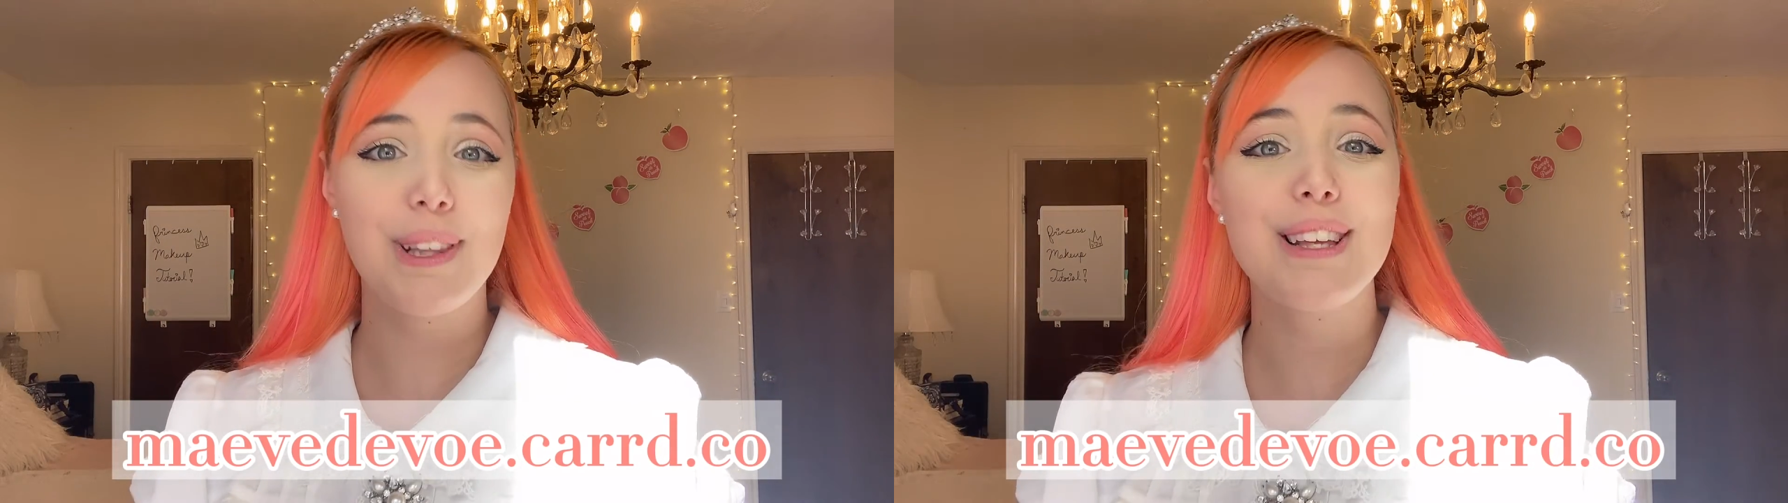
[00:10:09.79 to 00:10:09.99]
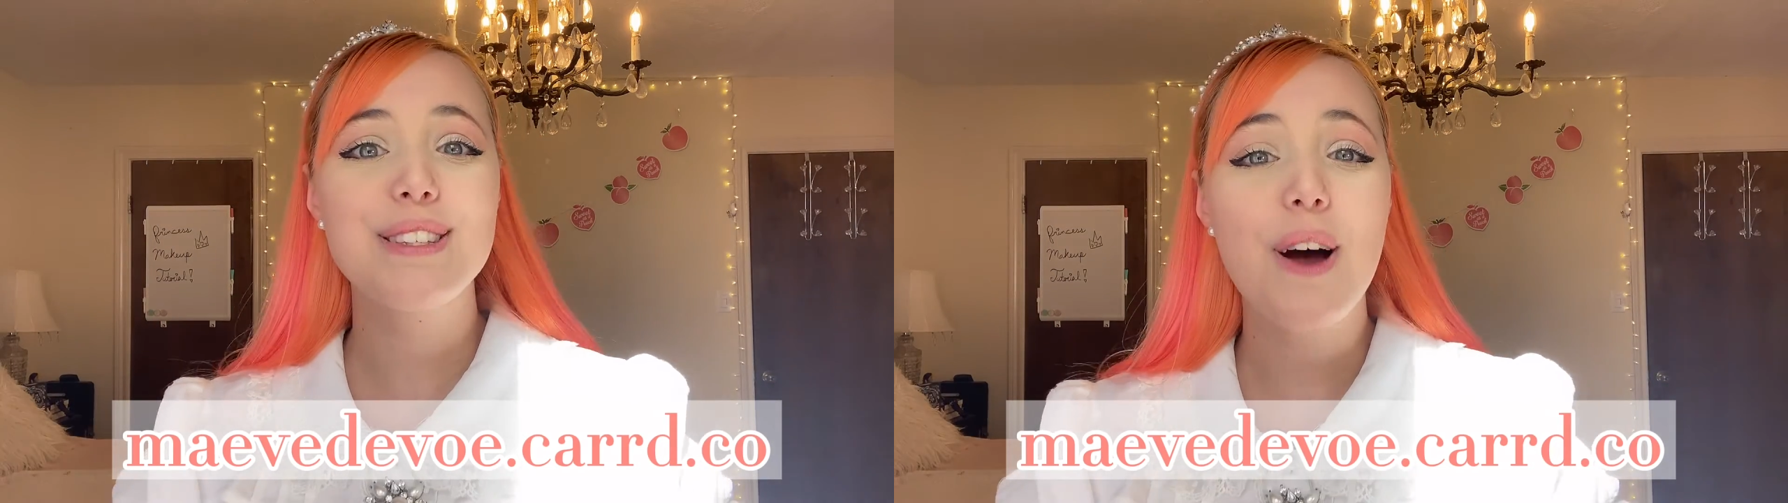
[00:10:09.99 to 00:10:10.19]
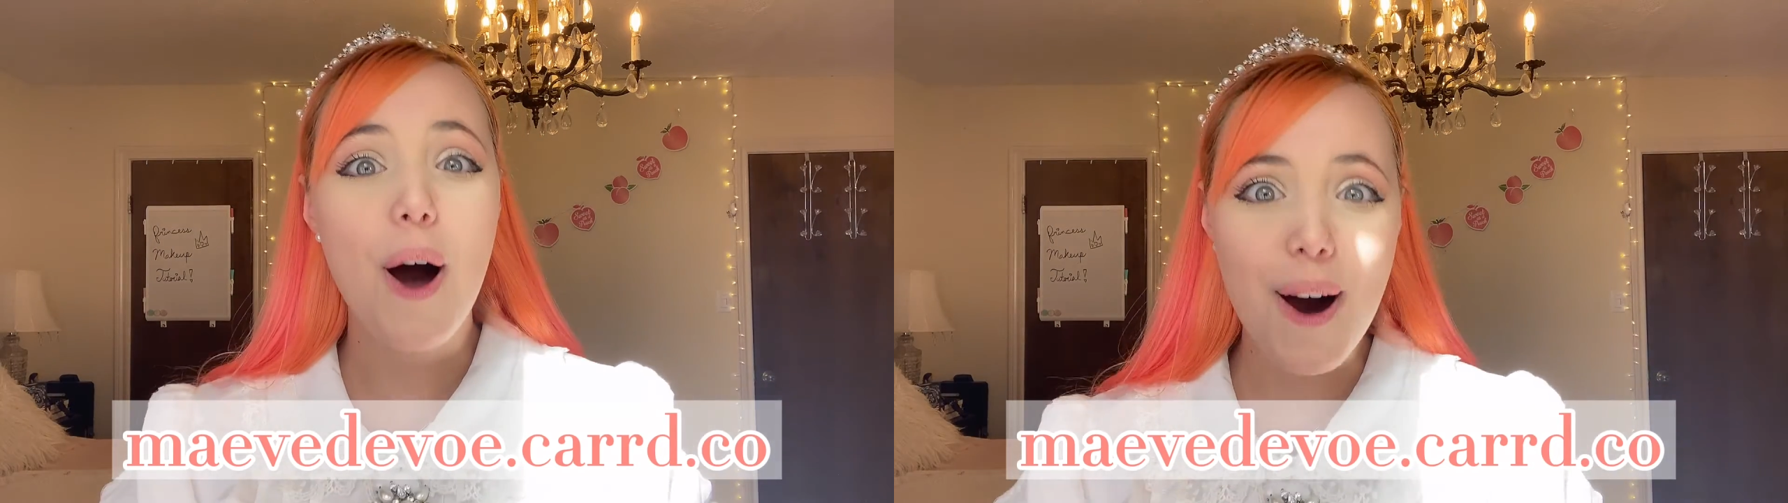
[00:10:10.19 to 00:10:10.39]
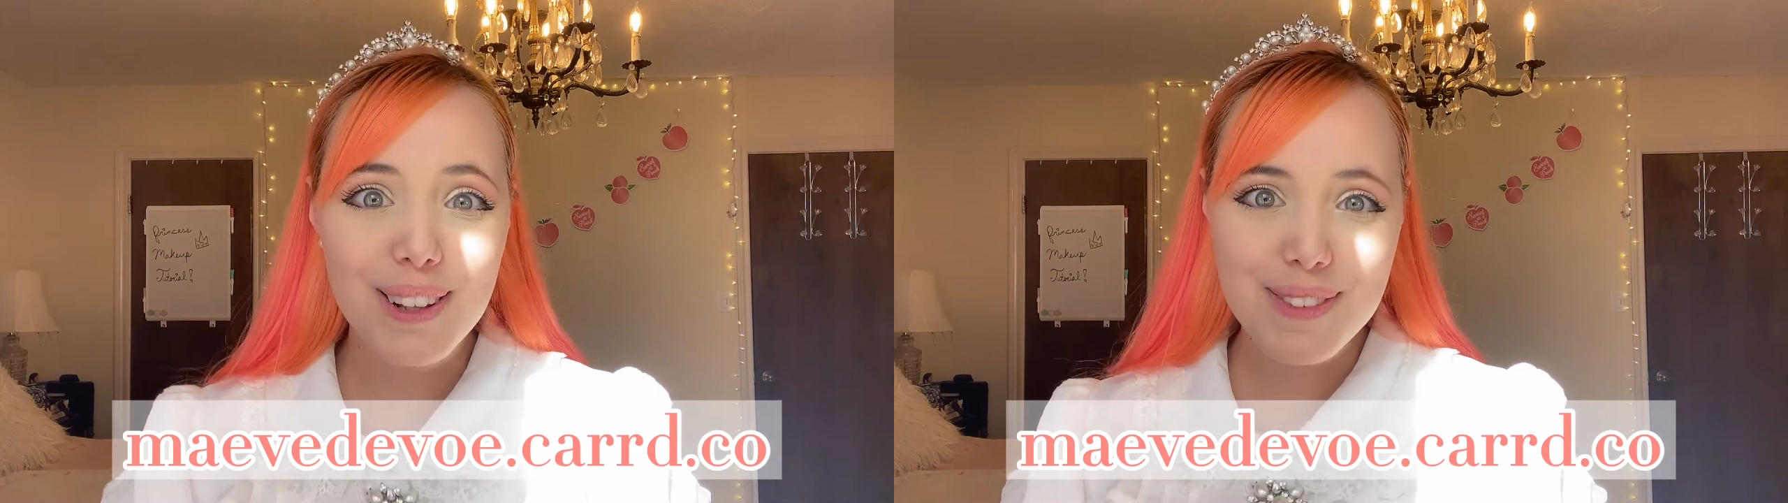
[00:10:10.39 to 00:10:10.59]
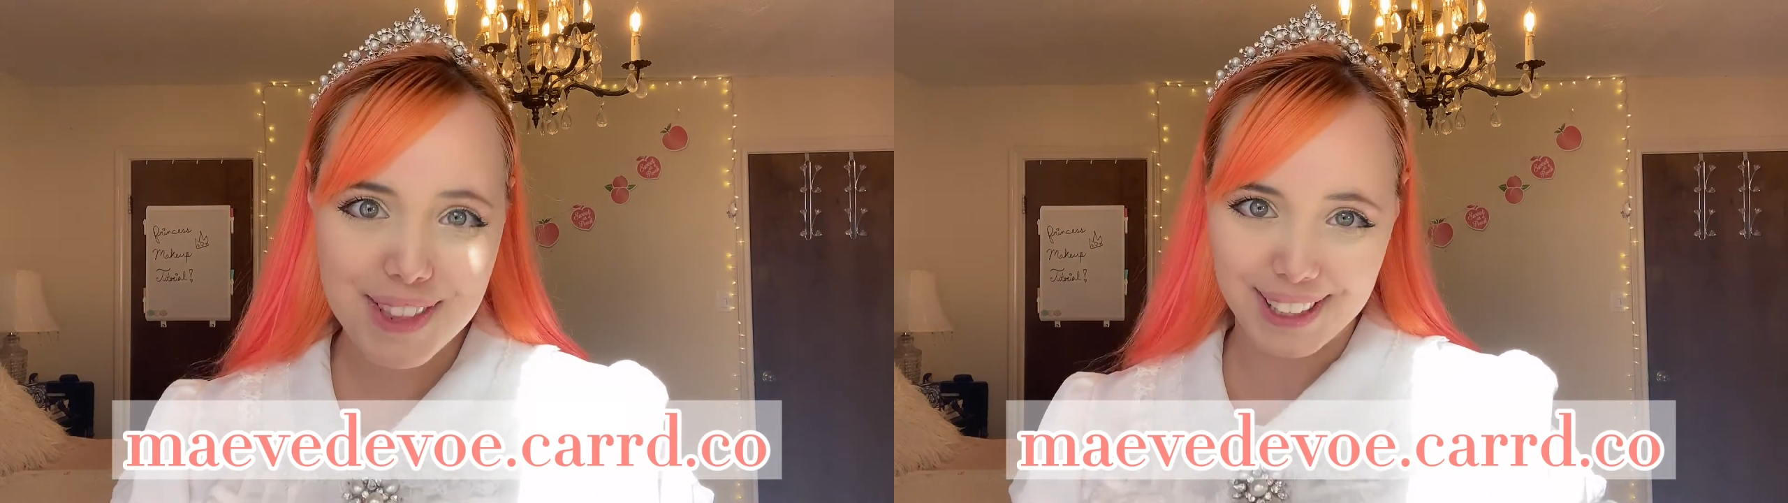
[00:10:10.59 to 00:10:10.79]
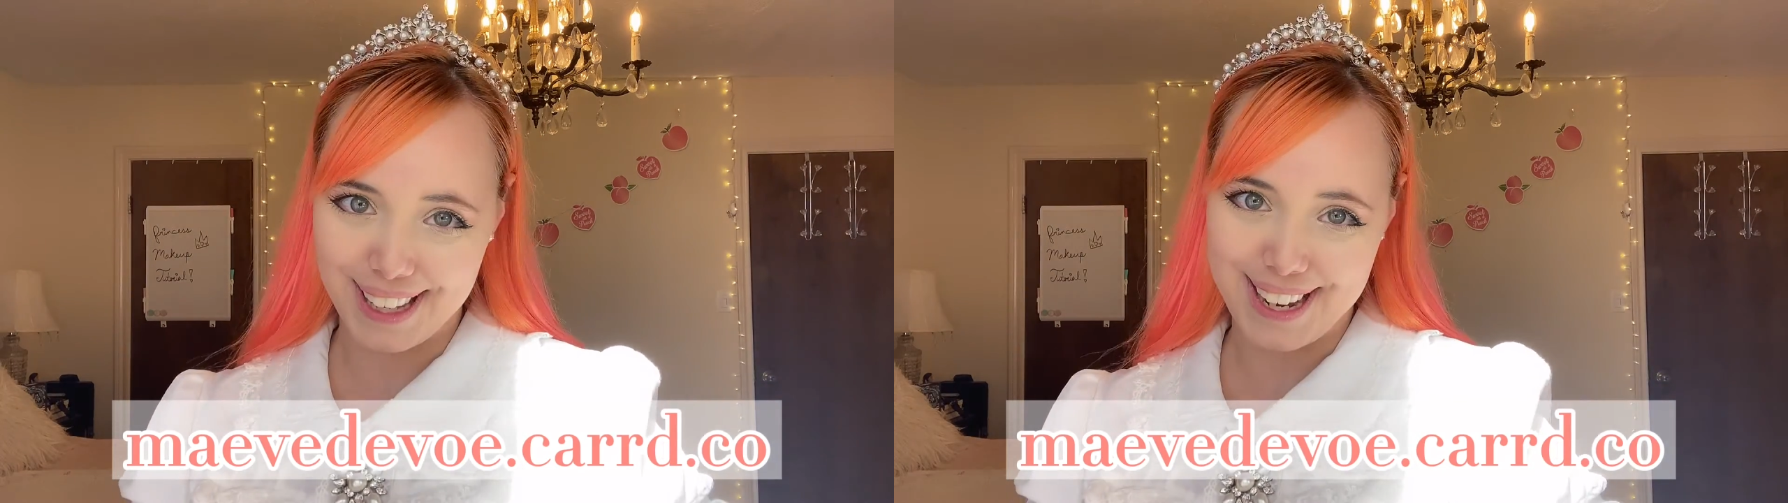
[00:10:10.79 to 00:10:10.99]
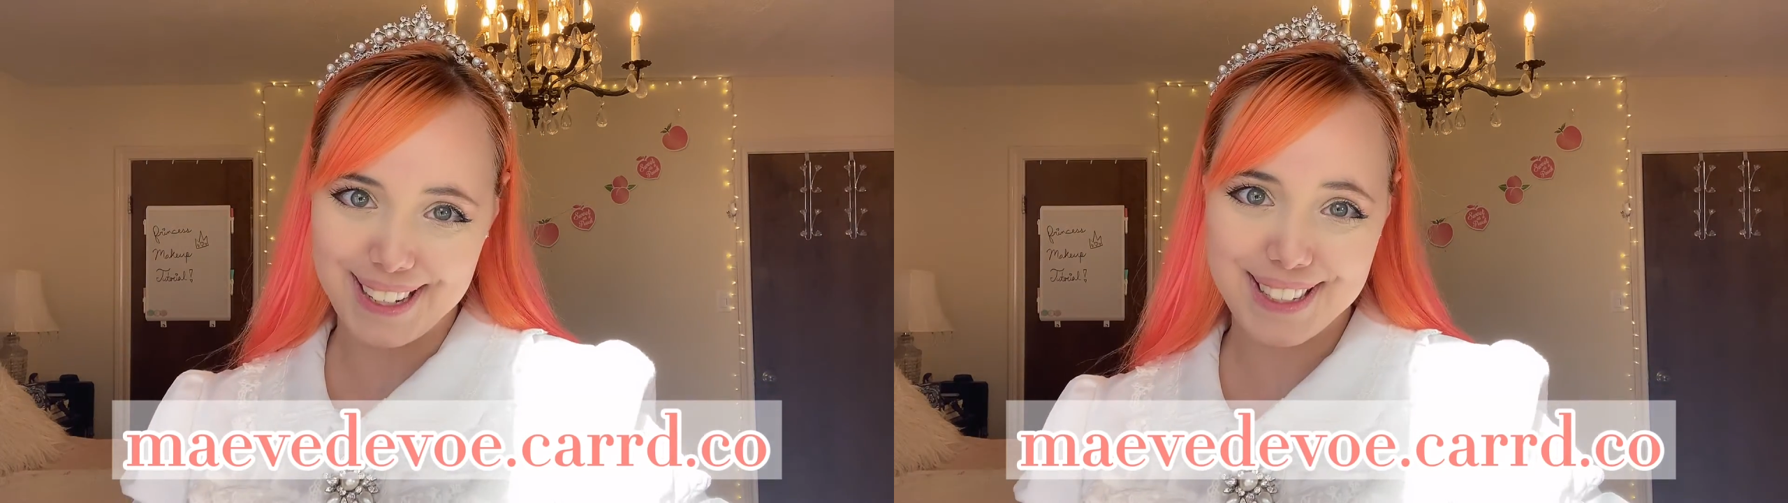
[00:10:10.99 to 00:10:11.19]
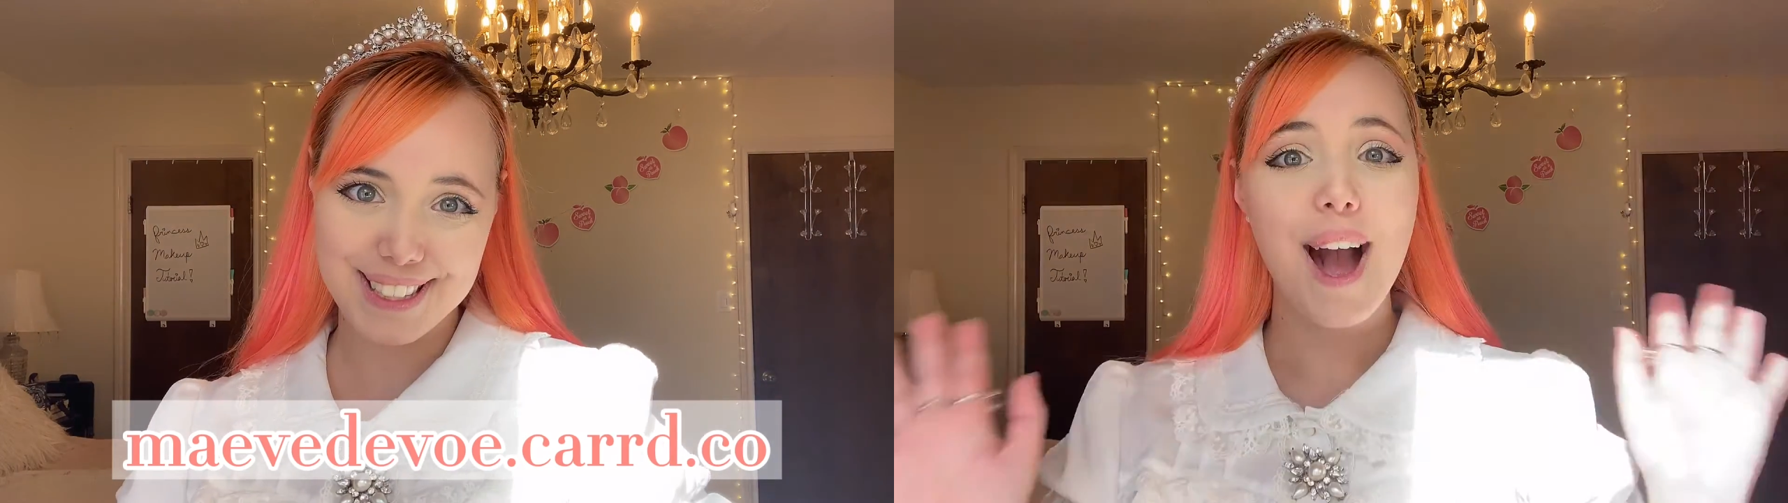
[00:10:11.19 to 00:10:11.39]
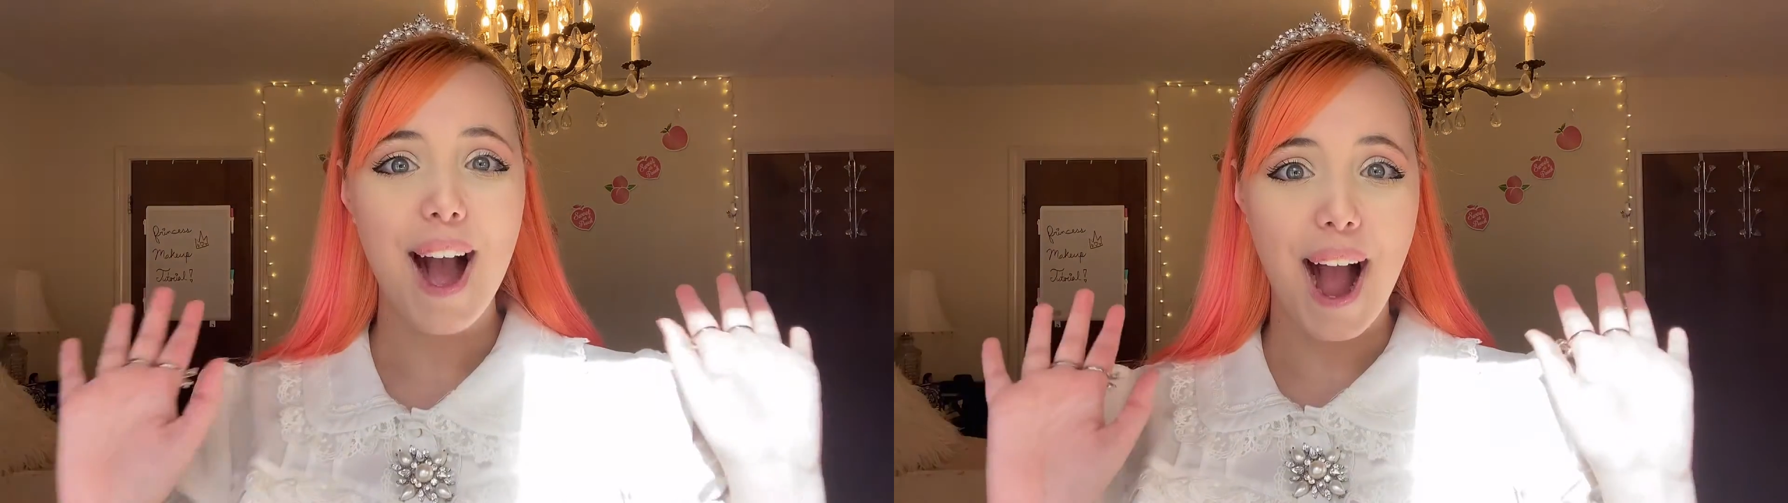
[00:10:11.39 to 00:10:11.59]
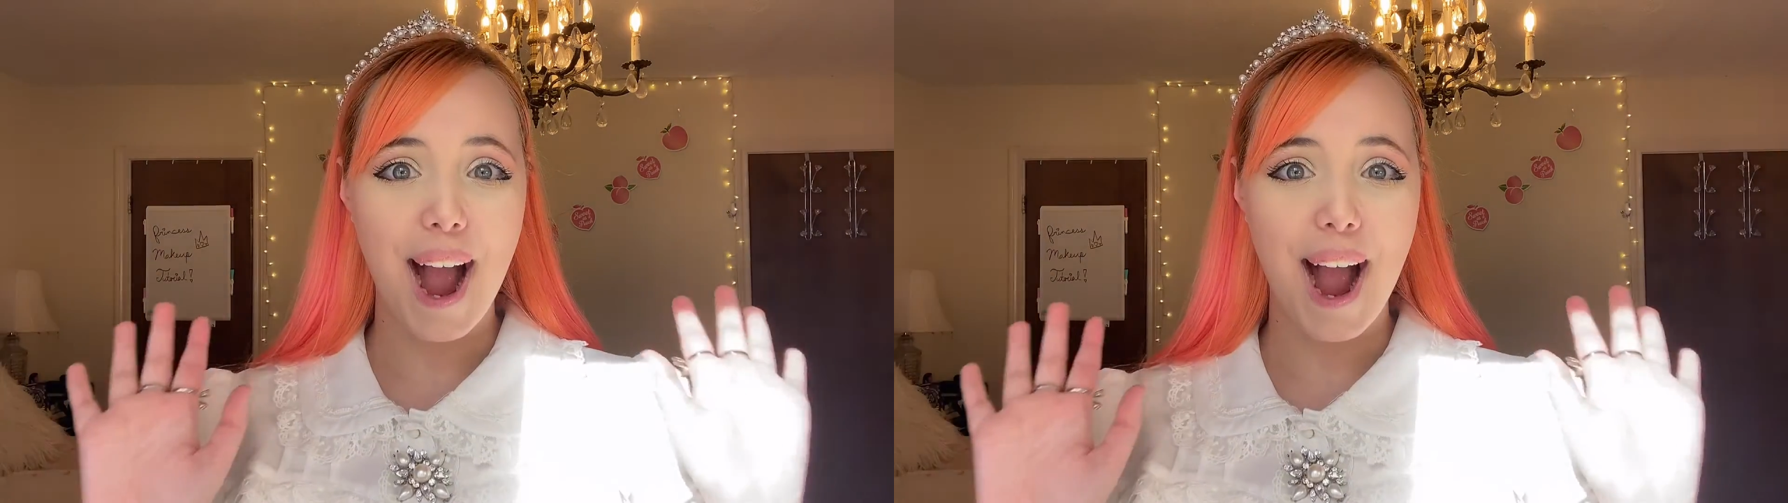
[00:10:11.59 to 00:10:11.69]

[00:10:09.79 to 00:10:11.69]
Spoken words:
plus all of the links.